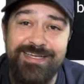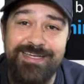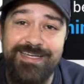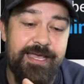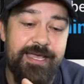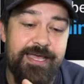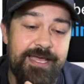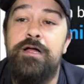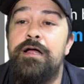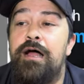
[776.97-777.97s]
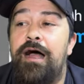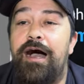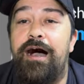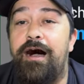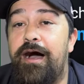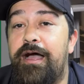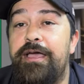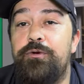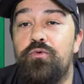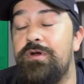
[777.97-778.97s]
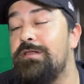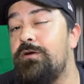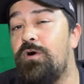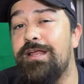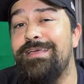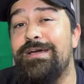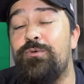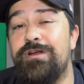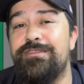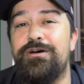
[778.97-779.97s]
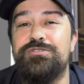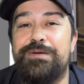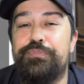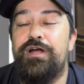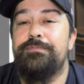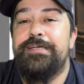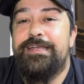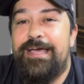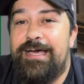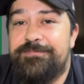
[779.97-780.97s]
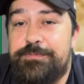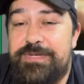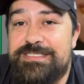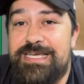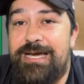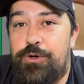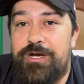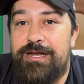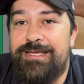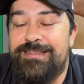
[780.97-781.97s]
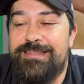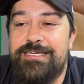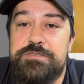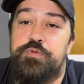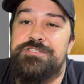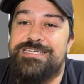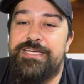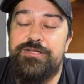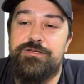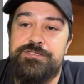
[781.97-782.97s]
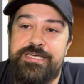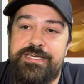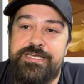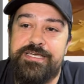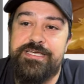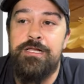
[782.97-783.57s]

that out. I really want to get one of those. I'm probably going to have to miss out on it this particular sale